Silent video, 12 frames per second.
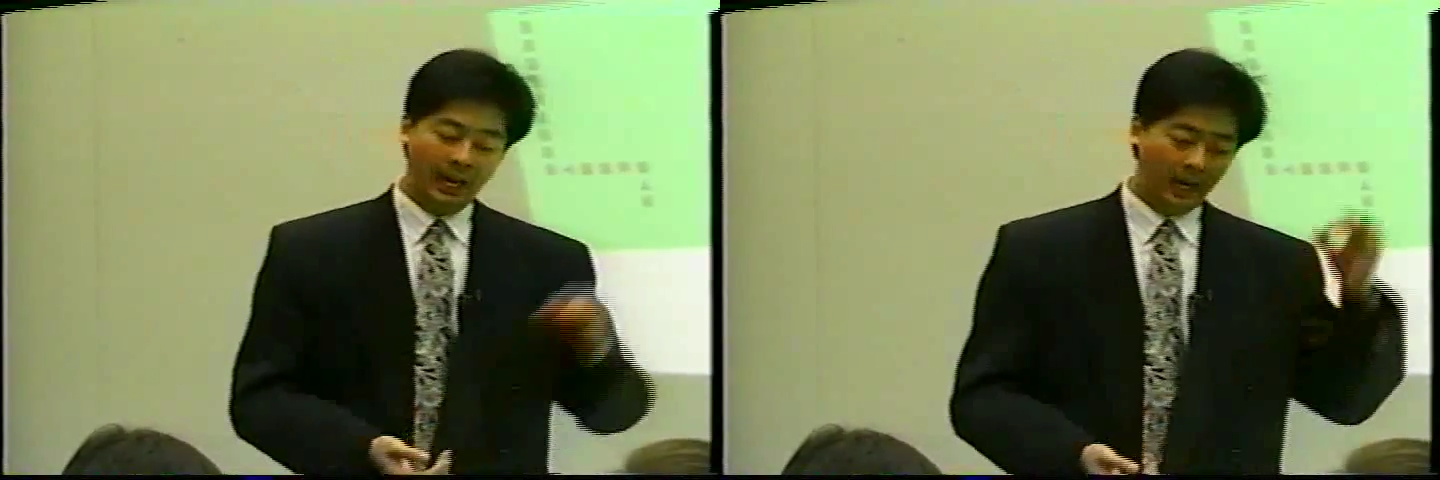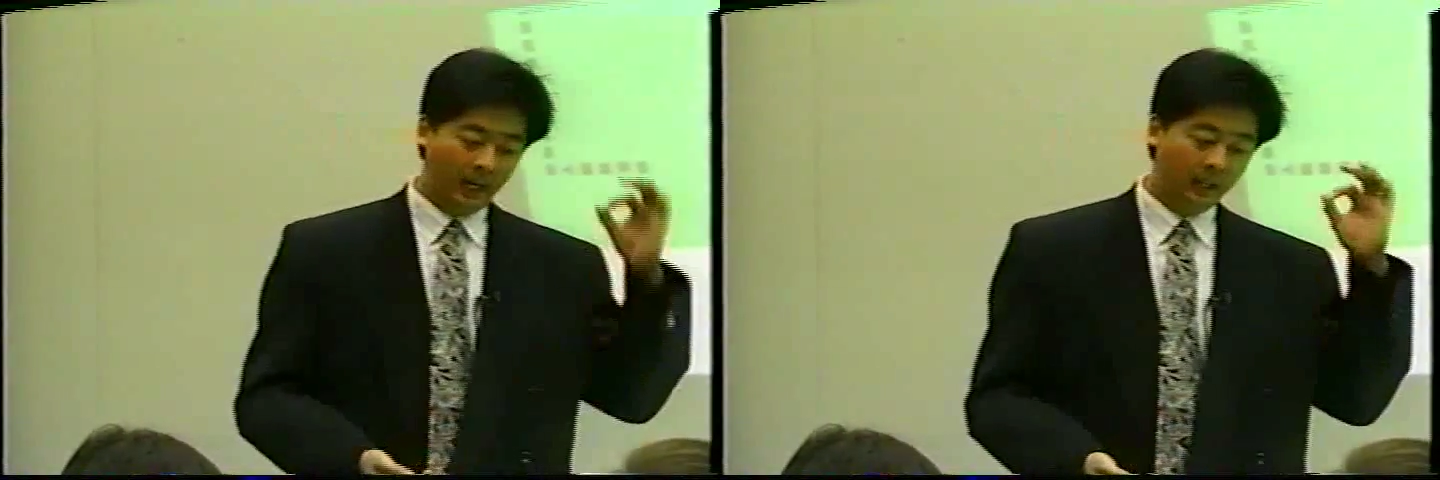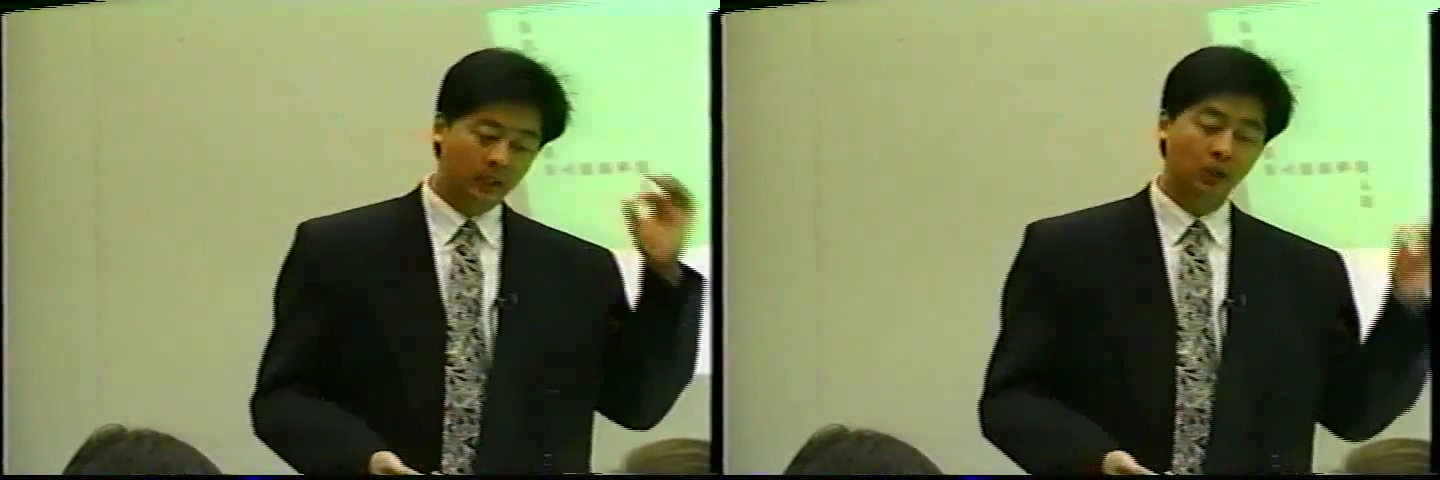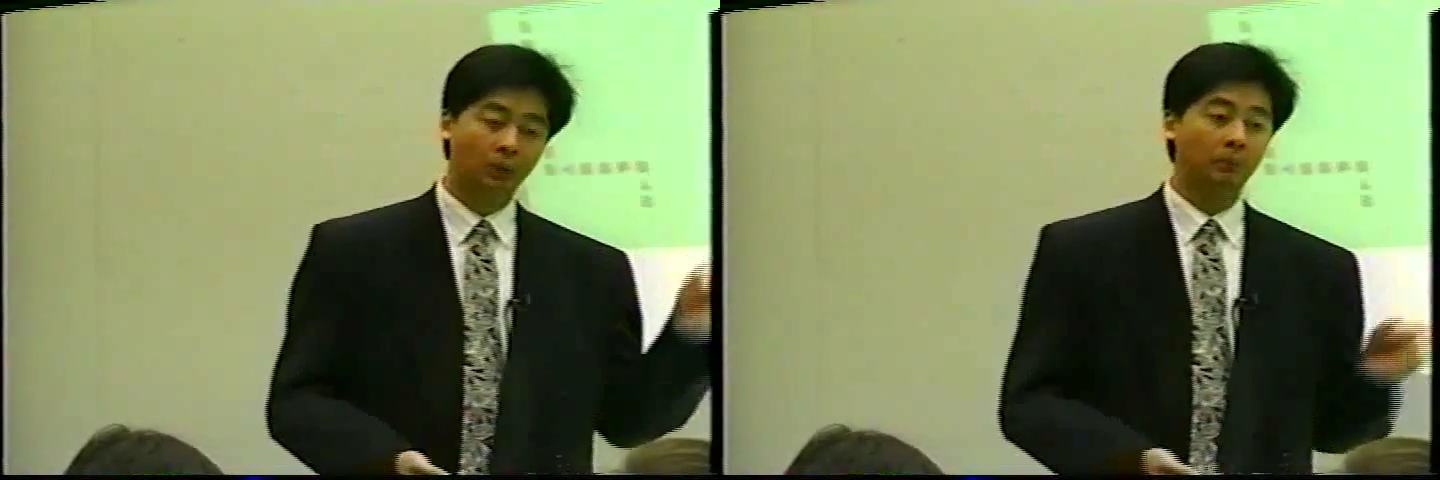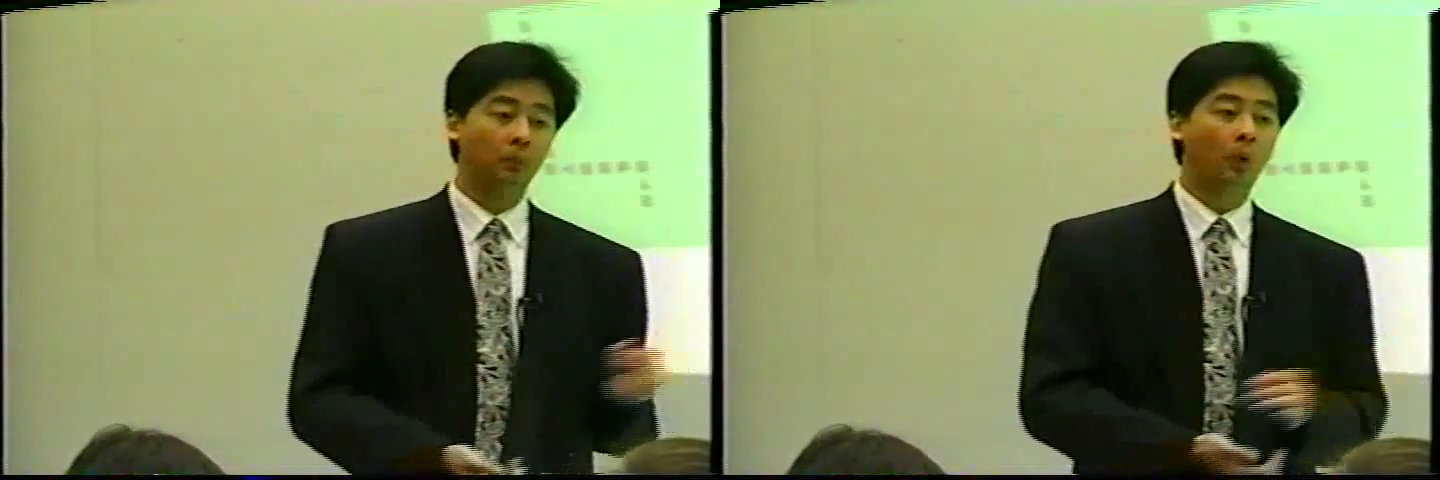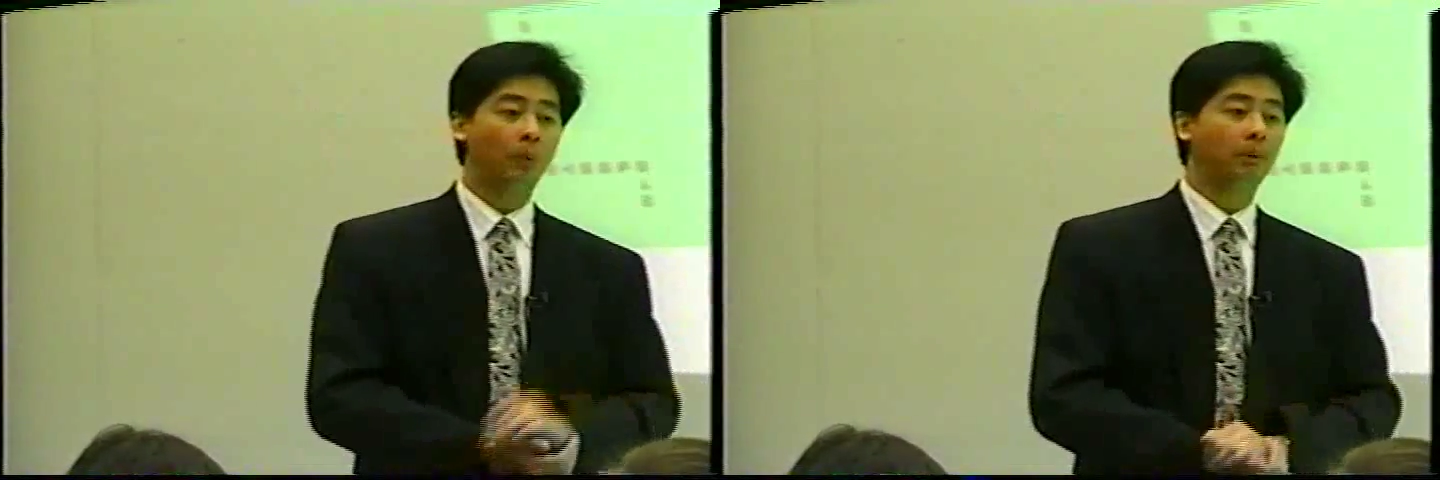And you
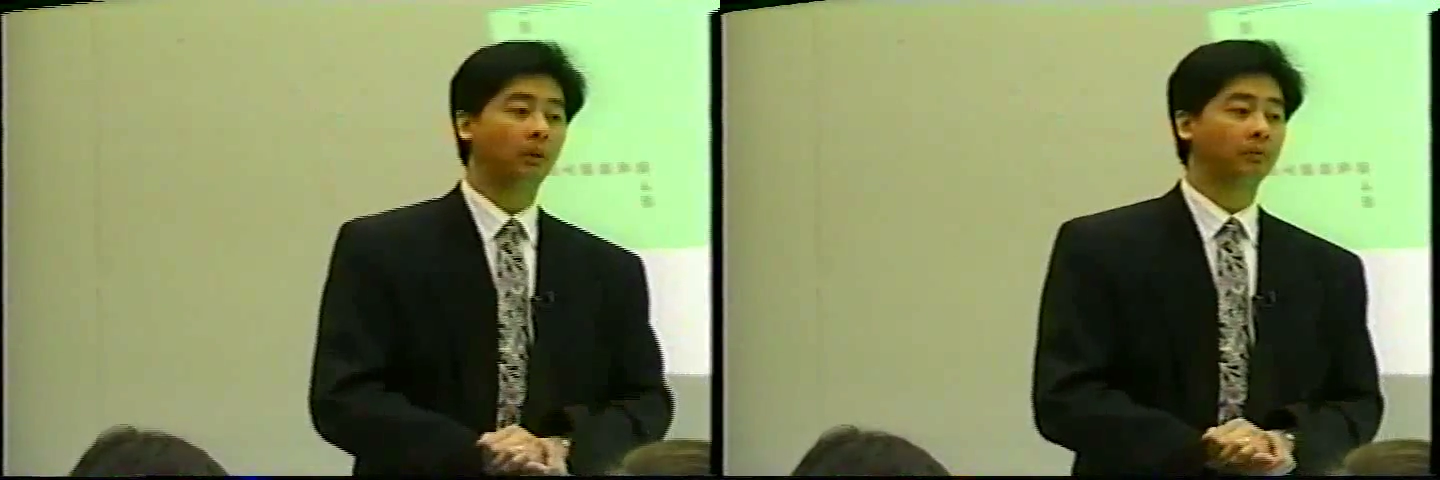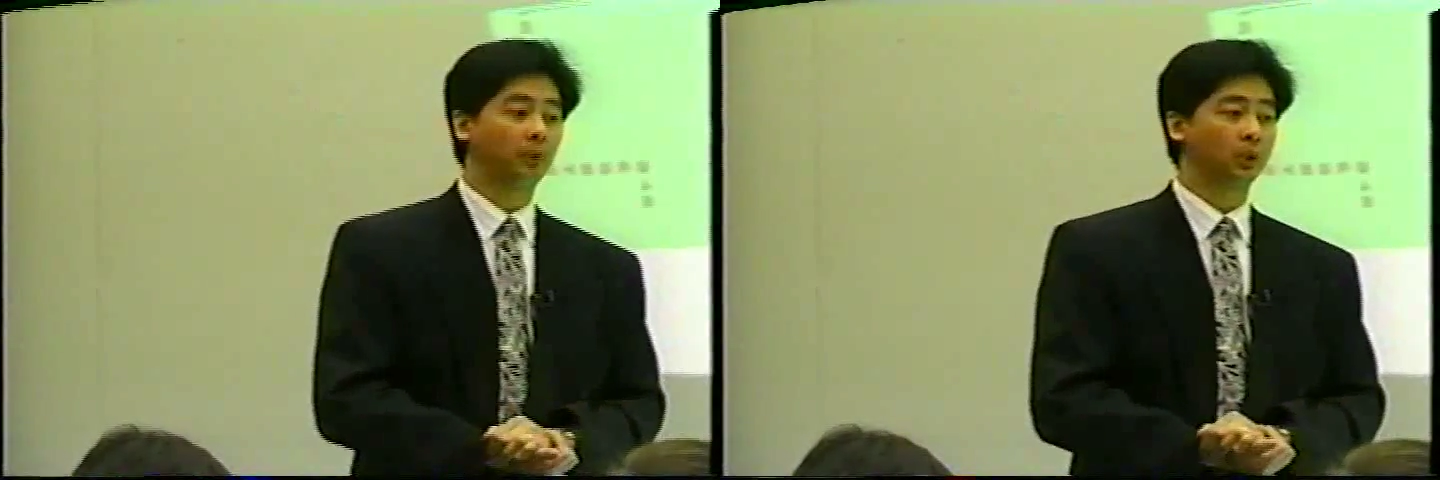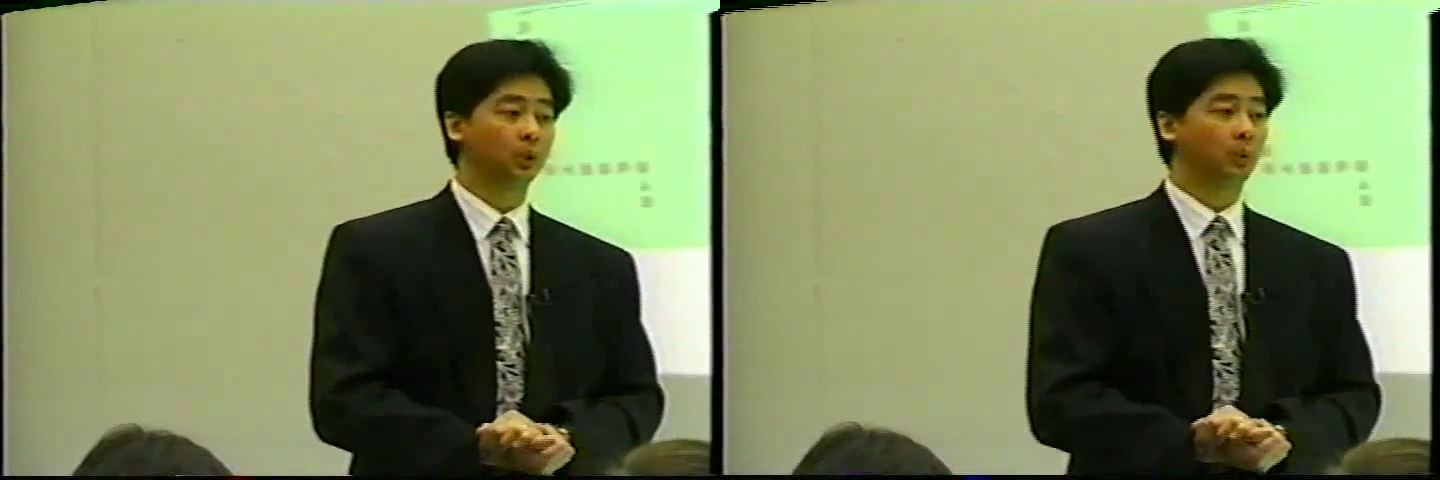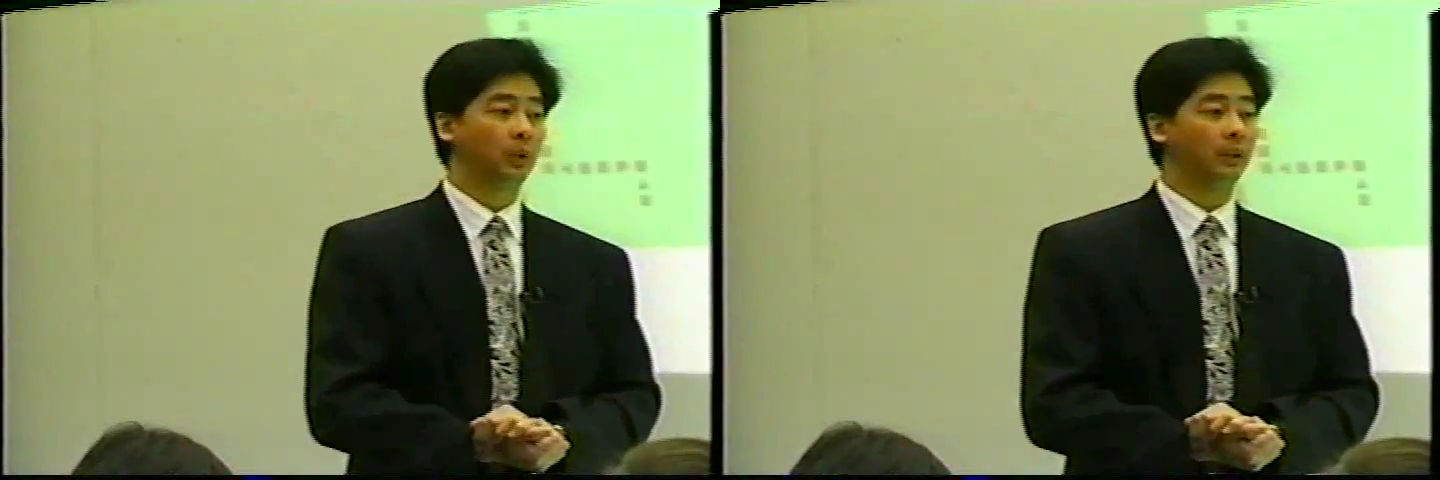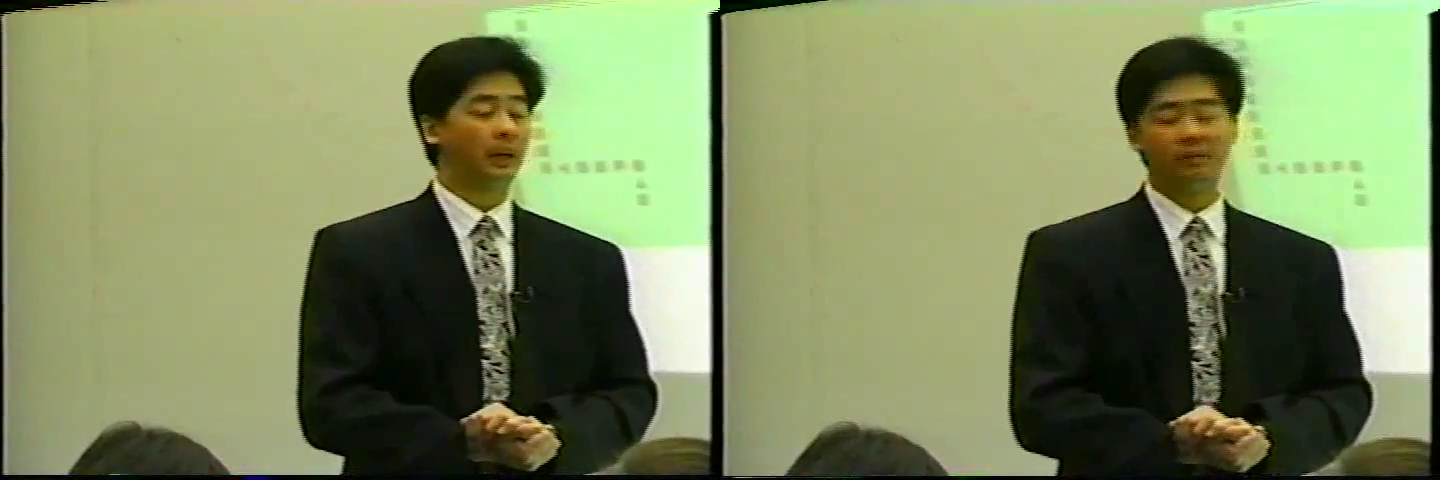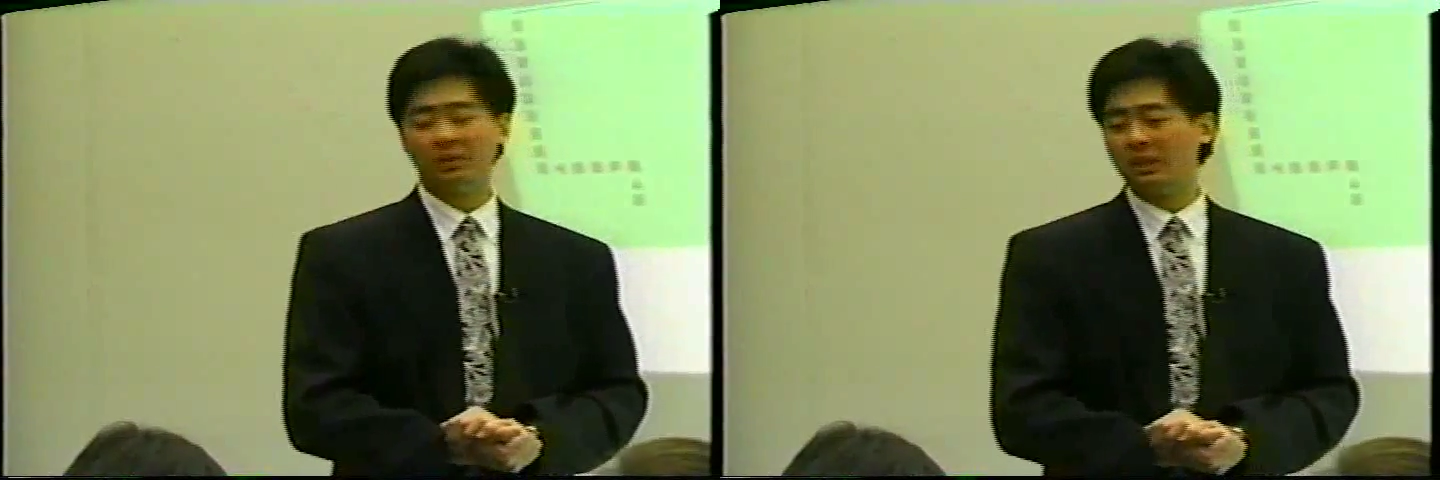won't be the first one.
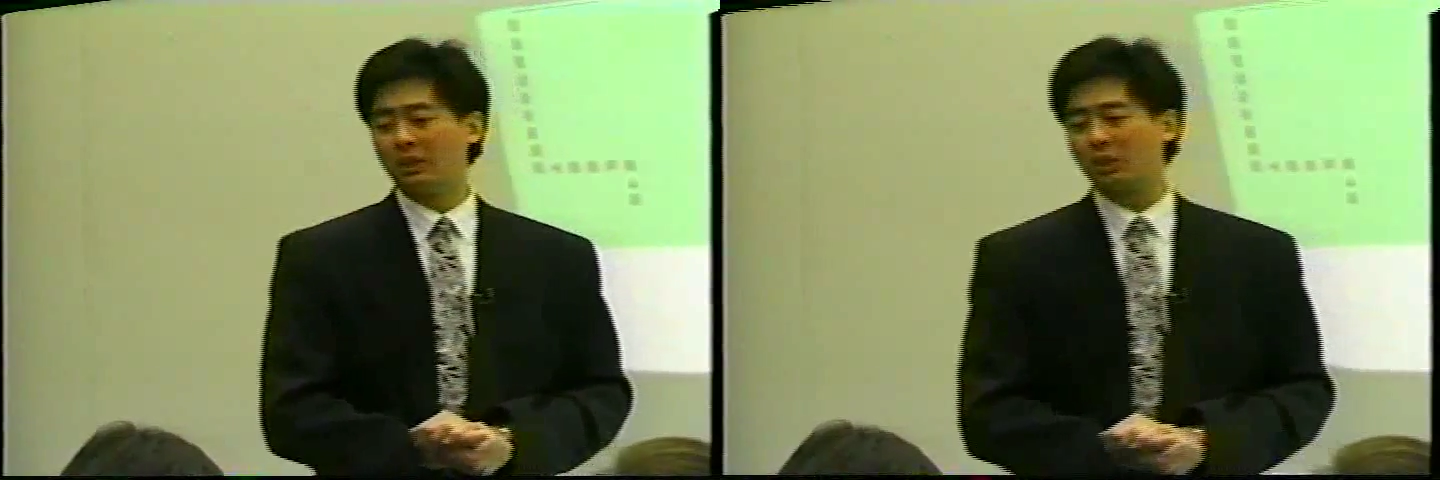I've seen